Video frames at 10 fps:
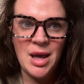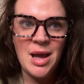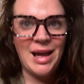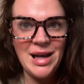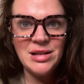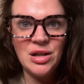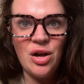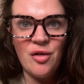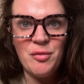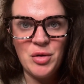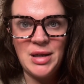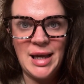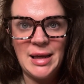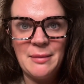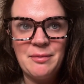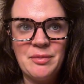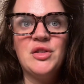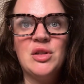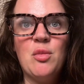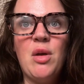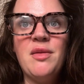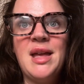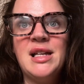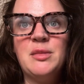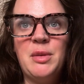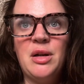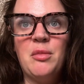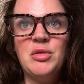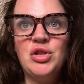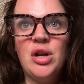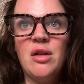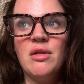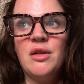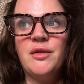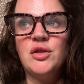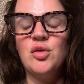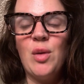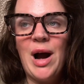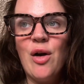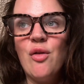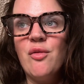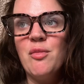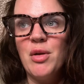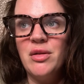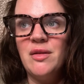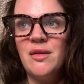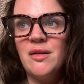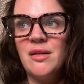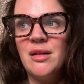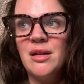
That is a lot of money. For someone that has been on Mounjaro for 12 months,